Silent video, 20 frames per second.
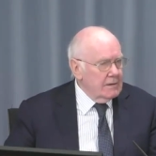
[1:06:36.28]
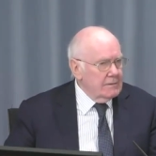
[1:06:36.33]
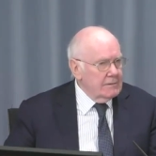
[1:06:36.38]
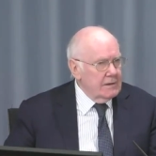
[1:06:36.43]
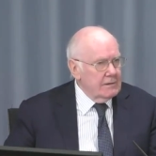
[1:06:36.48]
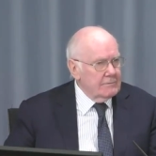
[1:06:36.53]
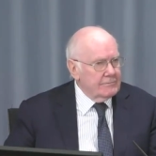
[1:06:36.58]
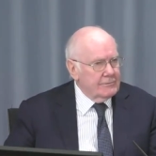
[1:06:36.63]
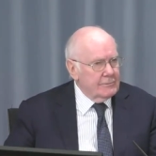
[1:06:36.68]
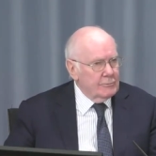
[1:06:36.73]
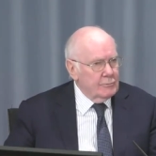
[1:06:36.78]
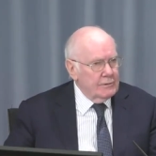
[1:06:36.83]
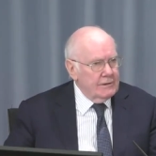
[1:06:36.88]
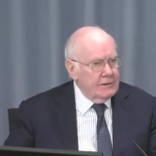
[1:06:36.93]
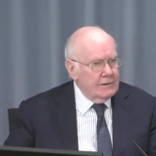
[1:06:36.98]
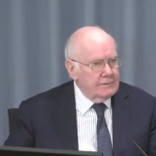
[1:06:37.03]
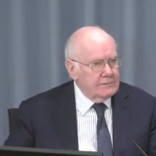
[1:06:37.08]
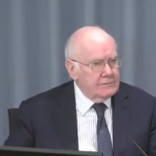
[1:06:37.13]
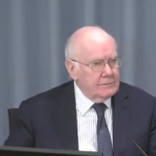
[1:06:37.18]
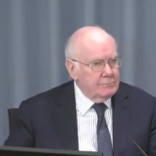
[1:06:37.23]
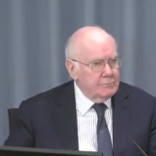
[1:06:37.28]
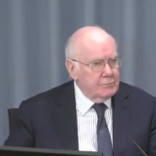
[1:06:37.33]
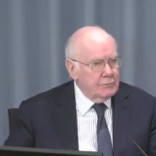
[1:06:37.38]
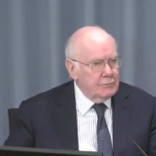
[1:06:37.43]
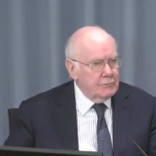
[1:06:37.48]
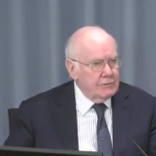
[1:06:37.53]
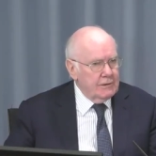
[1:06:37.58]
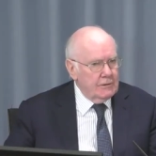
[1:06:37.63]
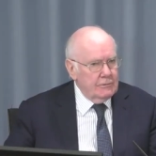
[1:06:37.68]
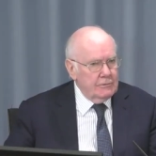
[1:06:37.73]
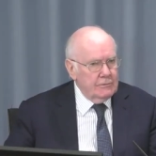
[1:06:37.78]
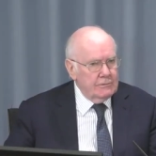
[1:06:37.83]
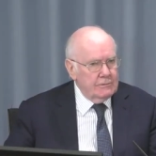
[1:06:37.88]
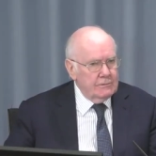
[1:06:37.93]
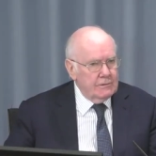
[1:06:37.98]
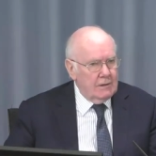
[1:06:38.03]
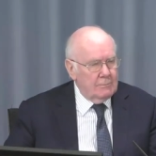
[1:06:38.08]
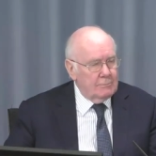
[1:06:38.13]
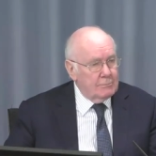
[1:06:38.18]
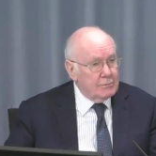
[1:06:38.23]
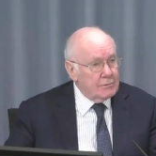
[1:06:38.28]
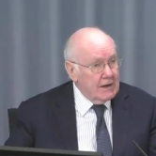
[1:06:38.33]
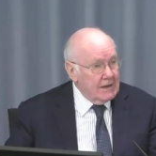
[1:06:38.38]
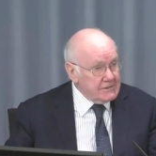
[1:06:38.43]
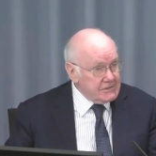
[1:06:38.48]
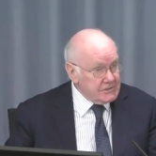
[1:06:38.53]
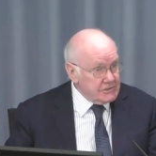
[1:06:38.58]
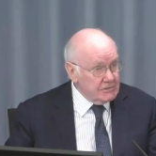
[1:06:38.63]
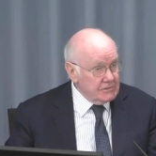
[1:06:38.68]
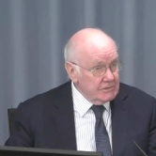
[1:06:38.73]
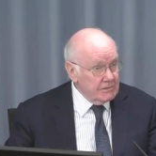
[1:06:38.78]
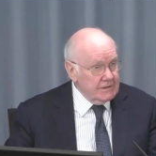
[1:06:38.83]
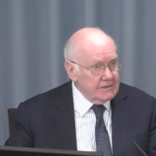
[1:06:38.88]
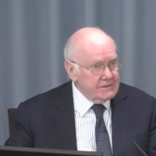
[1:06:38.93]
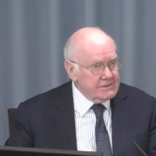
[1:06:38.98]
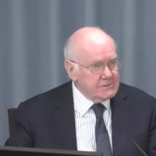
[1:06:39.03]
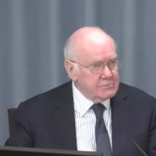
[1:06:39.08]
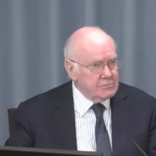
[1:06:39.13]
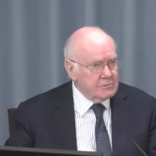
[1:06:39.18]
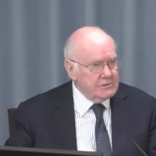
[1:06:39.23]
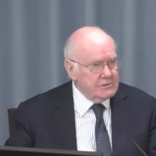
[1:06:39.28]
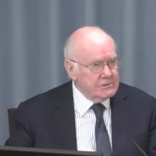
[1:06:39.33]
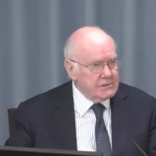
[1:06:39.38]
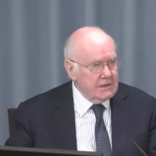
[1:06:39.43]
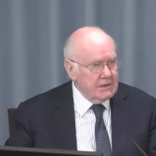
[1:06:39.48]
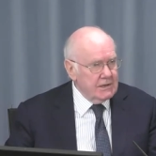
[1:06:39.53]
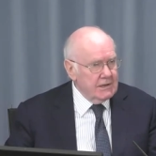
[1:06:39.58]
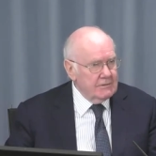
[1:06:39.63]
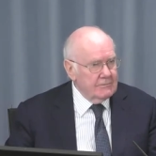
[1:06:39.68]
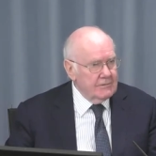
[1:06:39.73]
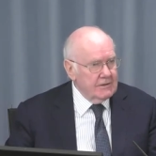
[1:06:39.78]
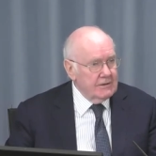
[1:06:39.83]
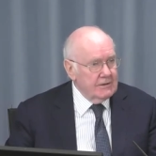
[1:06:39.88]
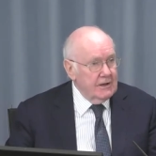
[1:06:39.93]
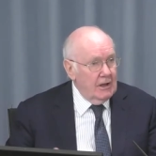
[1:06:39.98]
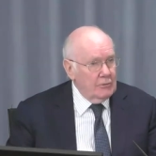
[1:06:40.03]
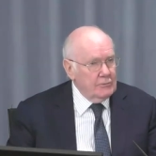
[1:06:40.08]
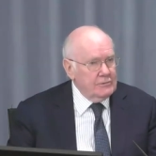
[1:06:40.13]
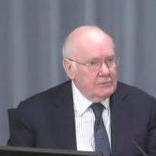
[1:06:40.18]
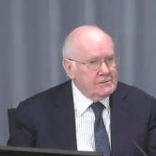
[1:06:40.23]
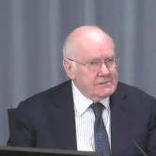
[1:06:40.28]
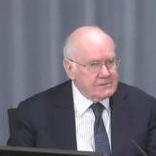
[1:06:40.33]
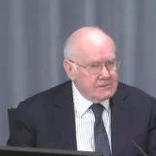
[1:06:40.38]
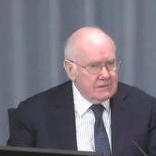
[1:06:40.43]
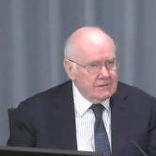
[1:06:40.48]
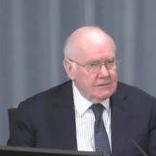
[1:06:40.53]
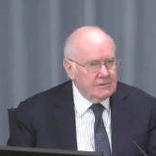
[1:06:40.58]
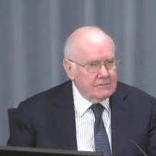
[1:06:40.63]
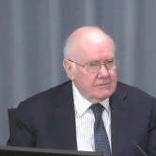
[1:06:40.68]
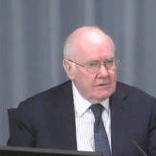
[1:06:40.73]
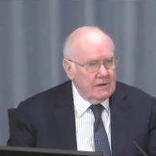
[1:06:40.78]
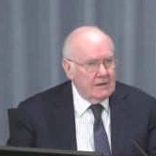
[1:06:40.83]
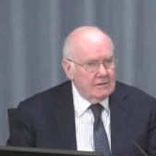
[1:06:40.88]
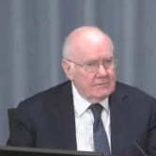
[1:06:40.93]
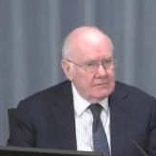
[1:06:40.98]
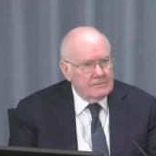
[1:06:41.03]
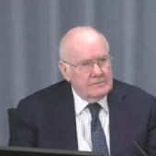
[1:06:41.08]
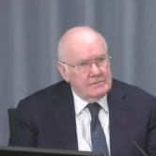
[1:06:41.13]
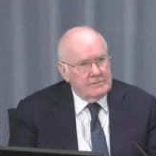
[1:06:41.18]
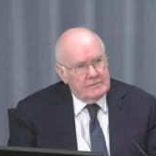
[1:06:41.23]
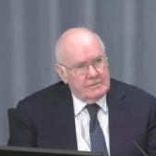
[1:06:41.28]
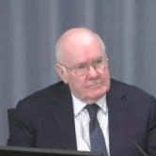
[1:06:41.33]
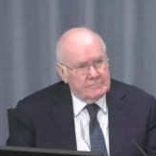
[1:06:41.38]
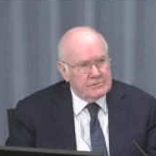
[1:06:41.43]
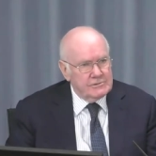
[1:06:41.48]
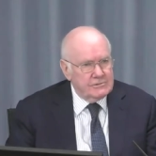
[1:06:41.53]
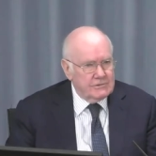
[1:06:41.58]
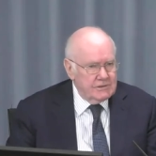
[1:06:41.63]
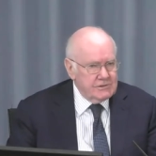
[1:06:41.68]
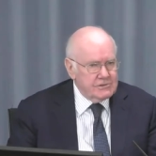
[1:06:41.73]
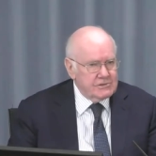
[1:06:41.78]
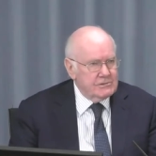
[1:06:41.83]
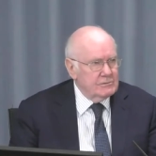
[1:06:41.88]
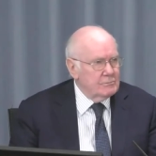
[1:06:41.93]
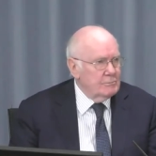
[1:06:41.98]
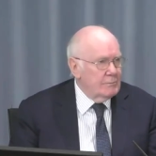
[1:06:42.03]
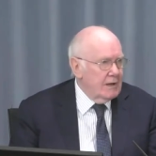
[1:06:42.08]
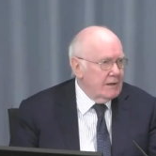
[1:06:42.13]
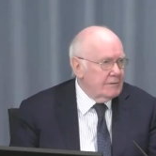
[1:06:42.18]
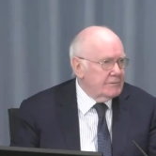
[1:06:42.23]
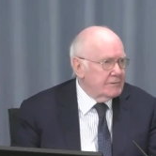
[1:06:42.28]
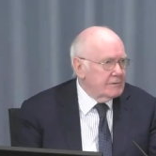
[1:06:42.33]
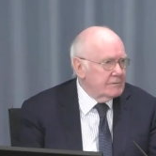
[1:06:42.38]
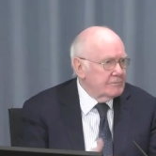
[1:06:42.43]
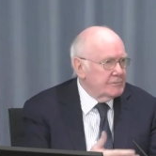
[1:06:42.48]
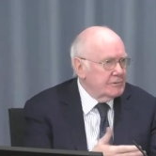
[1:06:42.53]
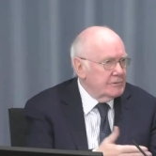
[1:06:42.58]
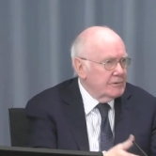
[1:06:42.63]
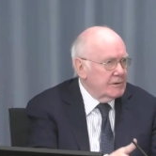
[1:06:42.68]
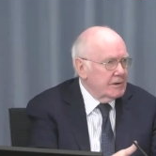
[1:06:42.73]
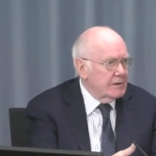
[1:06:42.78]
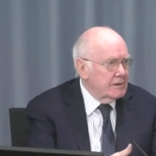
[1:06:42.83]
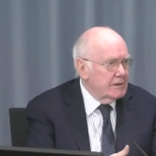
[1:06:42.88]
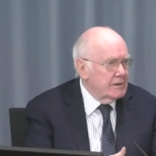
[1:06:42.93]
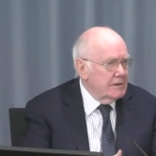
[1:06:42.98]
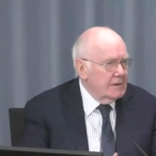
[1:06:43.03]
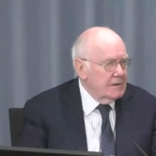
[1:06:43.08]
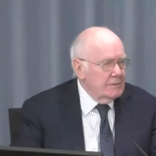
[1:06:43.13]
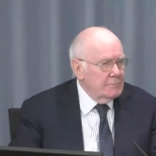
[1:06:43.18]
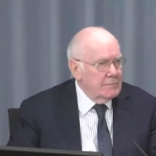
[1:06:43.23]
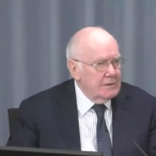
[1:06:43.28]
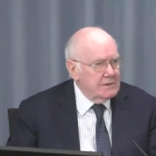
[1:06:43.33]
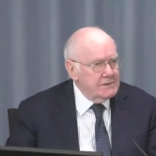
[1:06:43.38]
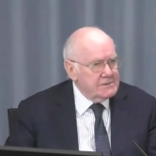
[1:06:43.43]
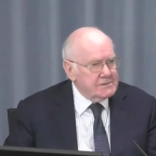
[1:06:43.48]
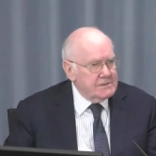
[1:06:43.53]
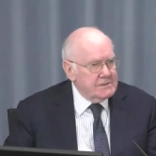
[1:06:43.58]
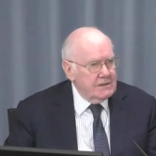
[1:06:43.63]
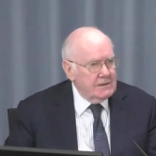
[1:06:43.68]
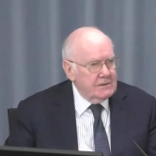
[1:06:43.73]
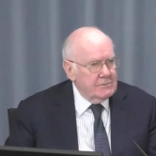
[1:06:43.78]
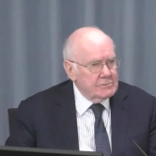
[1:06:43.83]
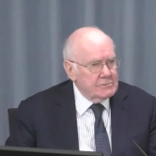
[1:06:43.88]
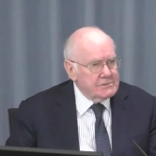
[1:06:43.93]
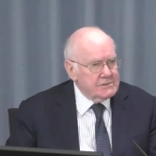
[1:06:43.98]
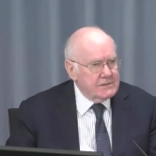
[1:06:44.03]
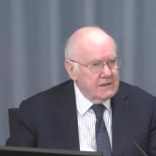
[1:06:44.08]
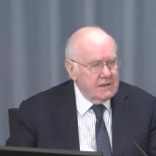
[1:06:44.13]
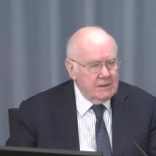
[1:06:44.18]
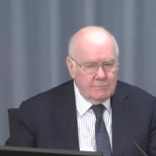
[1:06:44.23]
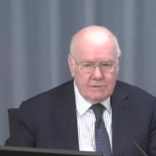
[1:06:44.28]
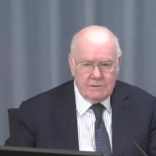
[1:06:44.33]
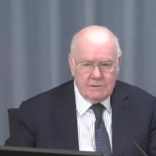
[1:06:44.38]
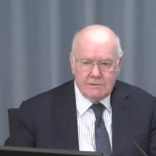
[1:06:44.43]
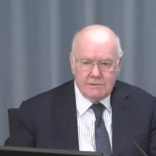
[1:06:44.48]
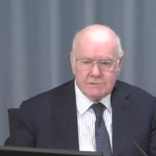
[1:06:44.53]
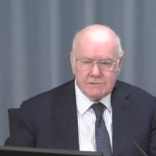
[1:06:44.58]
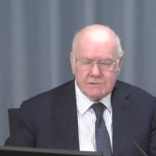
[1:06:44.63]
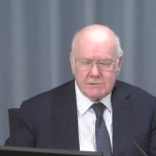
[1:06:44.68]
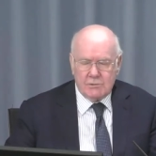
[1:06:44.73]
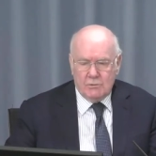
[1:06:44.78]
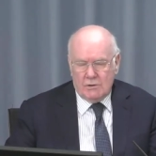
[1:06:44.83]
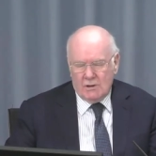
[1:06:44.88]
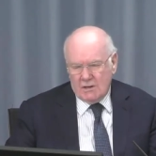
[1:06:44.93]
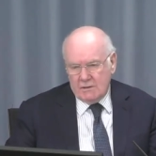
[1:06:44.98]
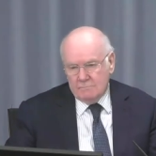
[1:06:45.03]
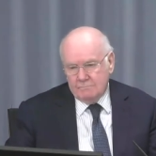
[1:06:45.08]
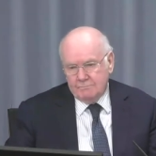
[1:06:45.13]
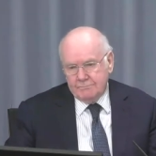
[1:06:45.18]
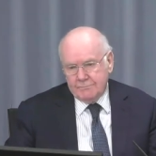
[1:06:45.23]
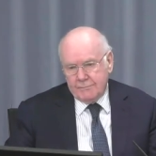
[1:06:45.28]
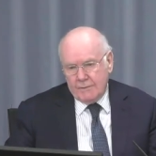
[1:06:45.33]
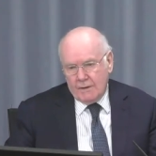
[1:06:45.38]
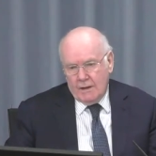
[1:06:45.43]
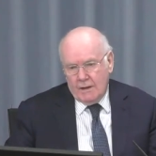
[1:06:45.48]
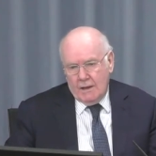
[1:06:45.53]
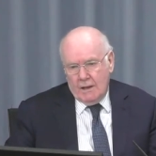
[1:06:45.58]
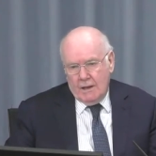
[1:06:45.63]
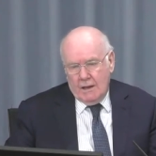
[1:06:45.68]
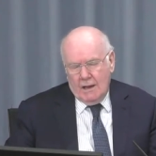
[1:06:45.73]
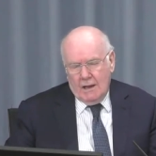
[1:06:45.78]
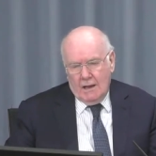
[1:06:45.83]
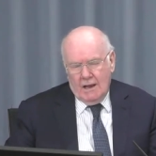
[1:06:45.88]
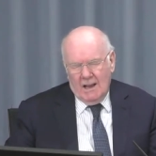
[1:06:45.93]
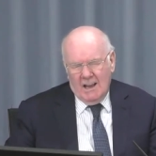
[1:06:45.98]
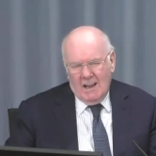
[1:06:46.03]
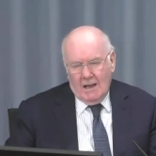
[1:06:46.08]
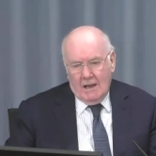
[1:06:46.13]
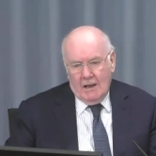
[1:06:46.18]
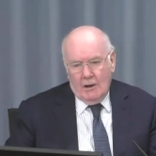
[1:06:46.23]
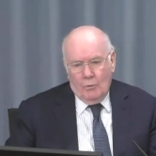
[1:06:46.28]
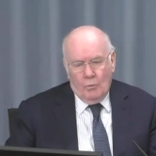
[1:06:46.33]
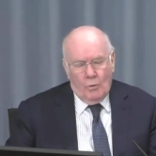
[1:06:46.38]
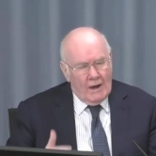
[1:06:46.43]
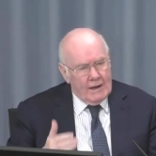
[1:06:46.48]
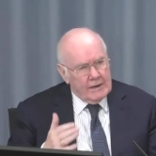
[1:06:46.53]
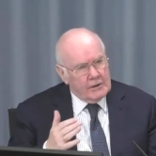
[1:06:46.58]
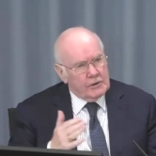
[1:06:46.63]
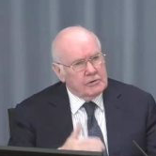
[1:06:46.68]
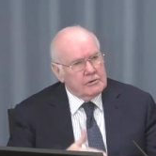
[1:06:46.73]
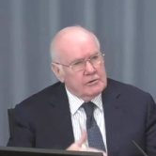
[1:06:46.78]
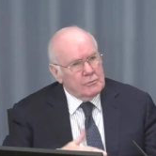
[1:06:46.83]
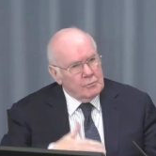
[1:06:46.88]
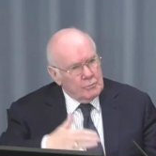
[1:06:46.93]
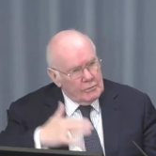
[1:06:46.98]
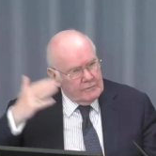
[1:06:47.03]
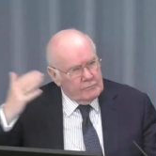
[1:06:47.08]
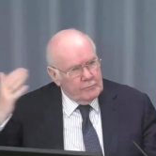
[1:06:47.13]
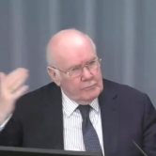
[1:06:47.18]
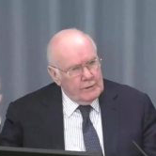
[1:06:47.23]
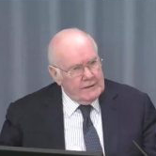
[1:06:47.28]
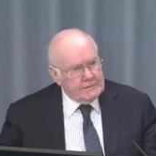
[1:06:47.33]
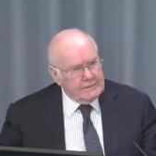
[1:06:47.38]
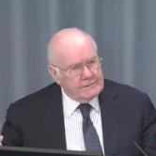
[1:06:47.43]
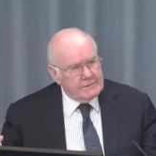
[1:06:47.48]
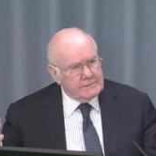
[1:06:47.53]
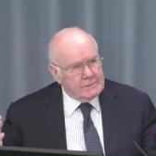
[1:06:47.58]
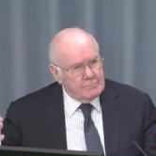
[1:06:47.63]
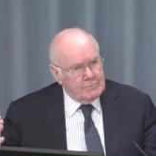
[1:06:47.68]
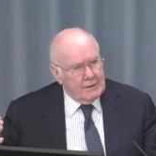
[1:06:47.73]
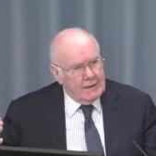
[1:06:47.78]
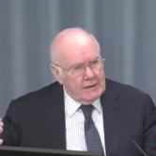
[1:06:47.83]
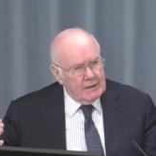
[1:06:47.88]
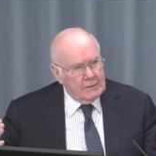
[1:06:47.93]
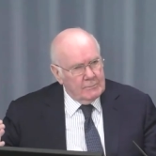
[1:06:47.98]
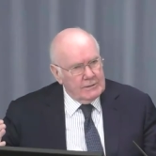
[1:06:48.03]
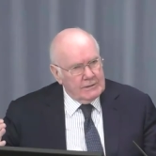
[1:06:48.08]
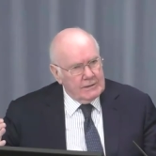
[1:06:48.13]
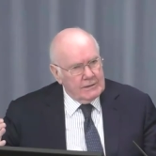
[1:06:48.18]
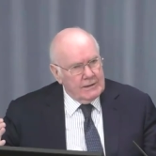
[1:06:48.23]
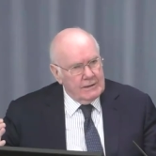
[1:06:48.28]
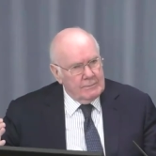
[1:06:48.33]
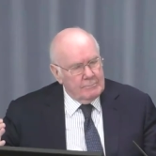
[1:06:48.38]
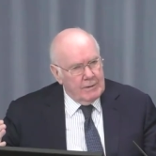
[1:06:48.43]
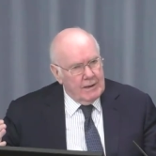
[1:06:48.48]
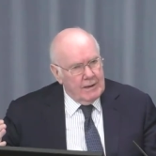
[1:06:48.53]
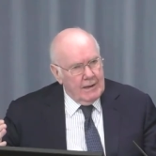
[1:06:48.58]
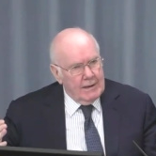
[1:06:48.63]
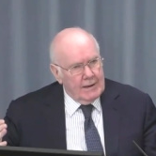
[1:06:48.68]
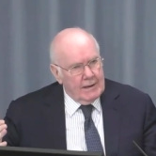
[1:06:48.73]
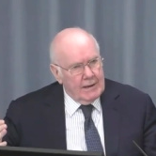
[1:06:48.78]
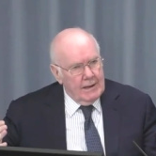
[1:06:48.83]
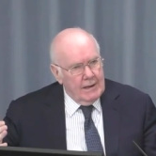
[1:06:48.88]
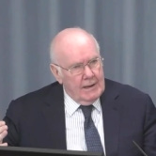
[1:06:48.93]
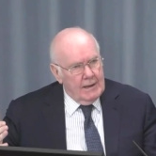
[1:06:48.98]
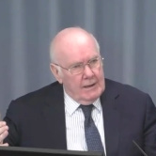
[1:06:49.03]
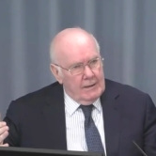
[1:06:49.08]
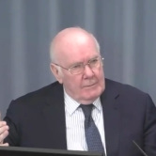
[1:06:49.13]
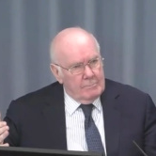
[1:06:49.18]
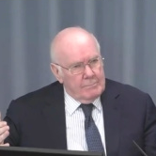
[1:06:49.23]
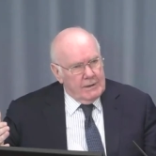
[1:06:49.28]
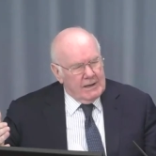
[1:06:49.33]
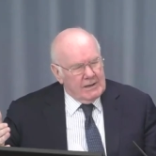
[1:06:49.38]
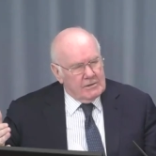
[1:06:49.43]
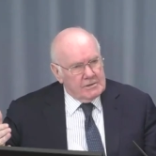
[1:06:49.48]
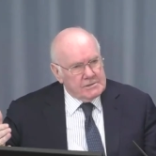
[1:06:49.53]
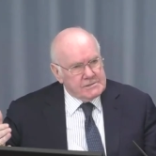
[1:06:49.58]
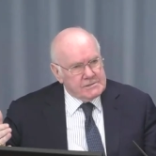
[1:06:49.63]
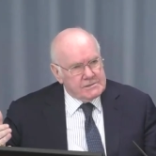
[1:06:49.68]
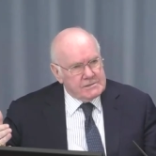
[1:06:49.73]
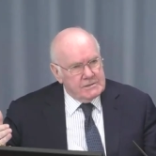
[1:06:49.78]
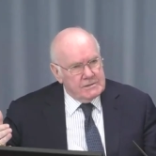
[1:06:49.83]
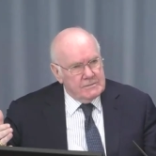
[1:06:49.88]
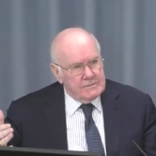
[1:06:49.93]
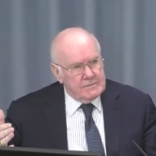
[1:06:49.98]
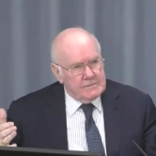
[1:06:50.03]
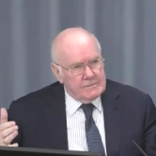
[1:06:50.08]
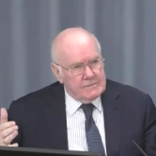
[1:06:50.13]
and therefore we had to put out a press release which kind of announced it rather than the traditional method of doing a ministerial statement and so on. Uh, why couldn't we have waited till Parliament came back? Because